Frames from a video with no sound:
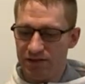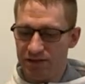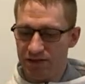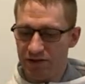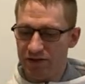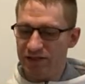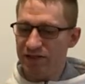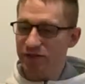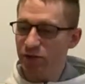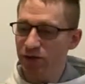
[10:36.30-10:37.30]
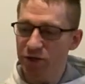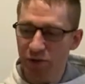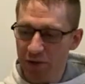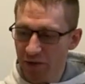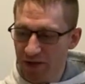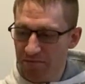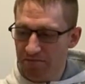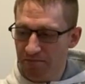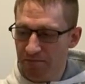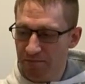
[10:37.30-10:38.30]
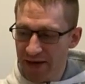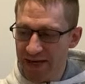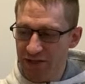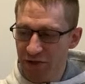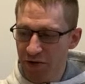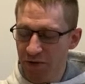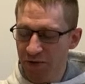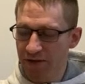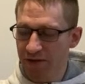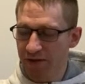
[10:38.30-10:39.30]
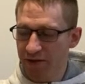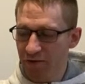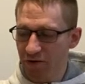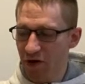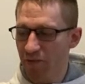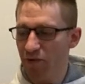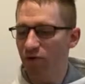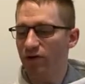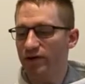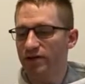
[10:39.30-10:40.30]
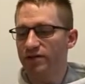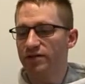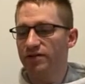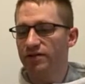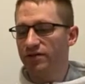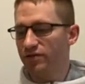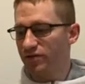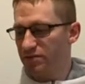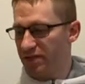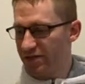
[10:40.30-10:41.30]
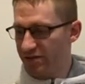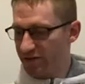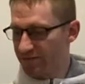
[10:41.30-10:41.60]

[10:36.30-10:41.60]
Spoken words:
So this is the 2021 Nuo Raw Pour from Danone.